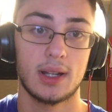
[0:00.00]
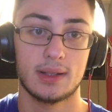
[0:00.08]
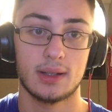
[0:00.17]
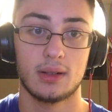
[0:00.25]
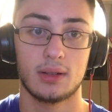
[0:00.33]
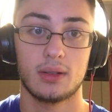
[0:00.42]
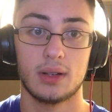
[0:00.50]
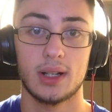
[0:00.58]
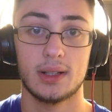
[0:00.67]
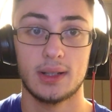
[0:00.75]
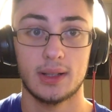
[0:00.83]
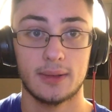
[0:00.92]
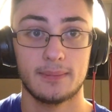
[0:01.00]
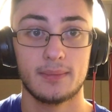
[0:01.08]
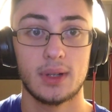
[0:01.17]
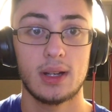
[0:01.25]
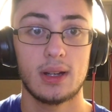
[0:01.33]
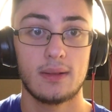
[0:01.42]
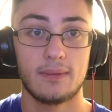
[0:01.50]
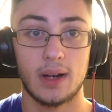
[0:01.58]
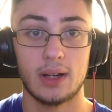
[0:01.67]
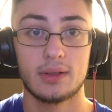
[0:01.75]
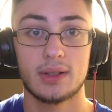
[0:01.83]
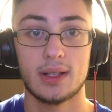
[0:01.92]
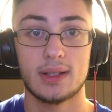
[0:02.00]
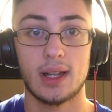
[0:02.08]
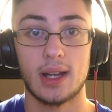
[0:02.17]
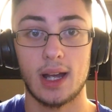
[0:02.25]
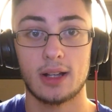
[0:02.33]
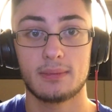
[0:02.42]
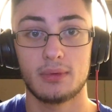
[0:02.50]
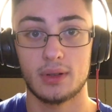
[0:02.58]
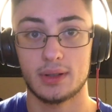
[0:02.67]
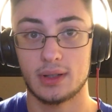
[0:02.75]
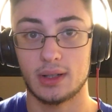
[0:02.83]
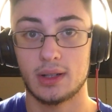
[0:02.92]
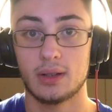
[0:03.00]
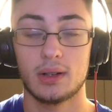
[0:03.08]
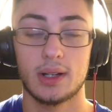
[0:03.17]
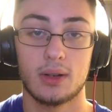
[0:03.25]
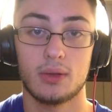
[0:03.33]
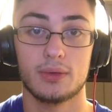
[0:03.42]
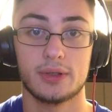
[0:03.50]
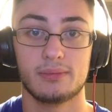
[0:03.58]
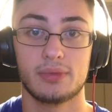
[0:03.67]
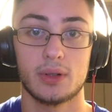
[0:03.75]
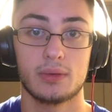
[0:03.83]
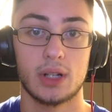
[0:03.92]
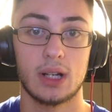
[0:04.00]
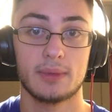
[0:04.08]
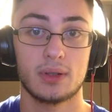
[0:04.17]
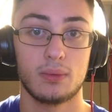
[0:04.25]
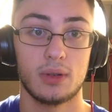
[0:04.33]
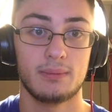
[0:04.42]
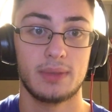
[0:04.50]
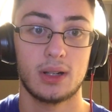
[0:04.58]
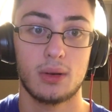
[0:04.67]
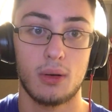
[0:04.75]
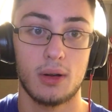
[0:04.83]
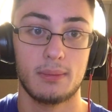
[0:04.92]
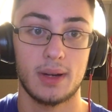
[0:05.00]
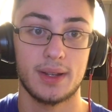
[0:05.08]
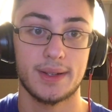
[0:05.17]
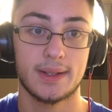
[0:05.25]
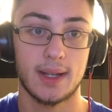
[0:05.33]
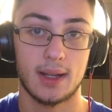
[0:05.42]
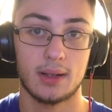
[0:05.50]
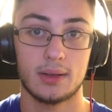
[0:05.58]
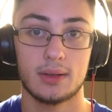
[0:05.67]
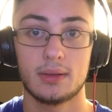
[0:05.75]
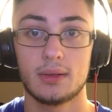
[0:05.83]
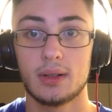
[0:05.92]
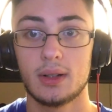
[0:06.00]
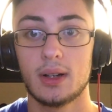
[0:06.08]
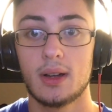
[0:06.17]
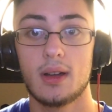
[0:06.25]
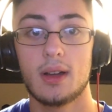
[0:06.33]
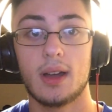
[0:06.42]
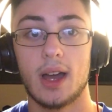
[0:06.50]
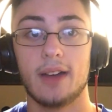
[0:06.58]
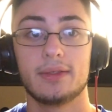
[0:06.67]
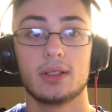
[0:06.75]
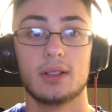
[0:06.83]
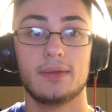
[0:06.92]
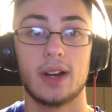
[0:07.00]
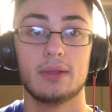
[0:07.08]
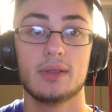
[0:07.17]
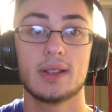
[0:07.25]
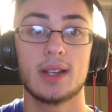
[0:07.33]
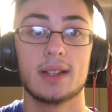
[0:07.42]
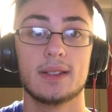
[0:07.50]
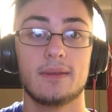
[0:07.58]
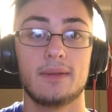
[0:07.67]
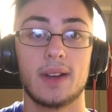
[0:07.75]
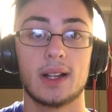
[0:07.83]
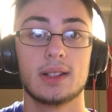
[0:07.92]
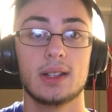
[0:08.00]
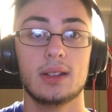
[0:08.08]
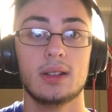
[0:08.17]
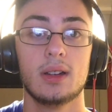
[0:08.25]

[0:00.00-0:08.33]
isn't a good idea. Viruses that exploit security holes in programs wouldn't be caught by the scanner. After a virus has infected